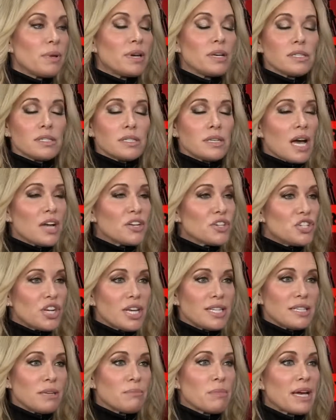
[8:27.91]
And it's not
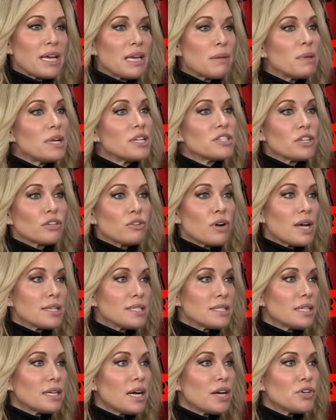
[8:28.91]
just in Miami, it's across
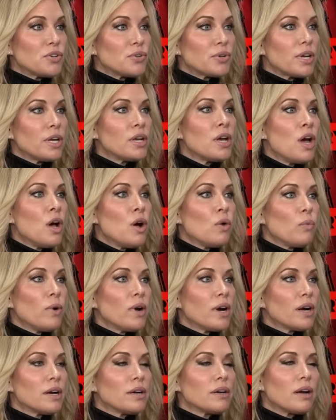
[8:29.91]
the country,
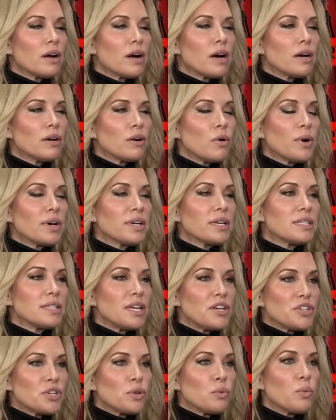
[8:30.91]
where our
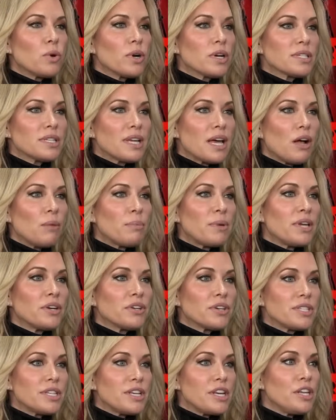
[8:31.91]
organization works to help
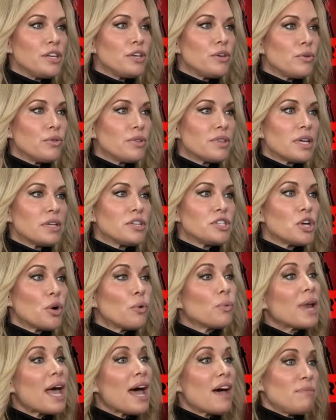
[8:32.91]
inner city youth that
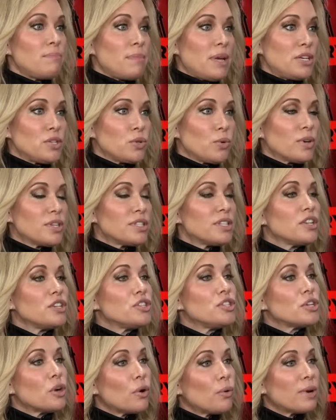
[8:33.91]
don't have mentors,
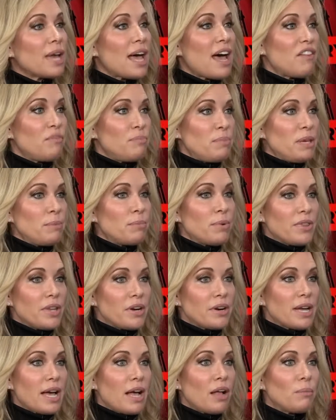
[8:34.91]
that don't have people
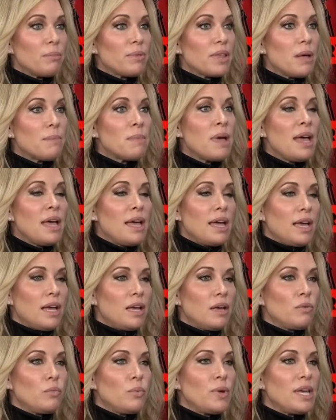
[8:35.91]
there to help them.
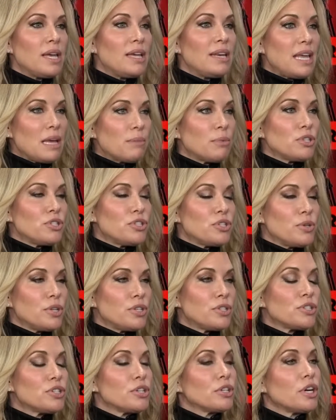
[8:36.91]
And we enable
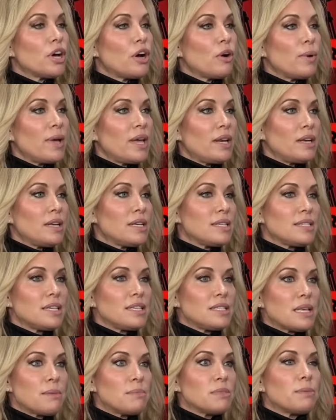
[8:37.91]
students to go in and
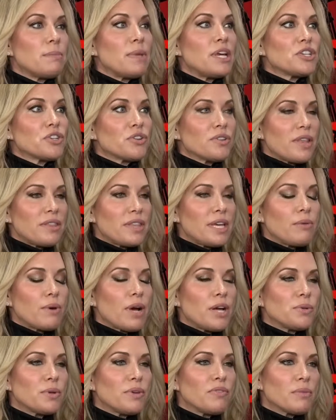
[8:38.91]
assist them to make sure that they
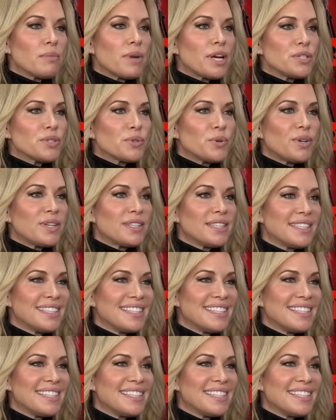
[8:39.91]
graduate from high school.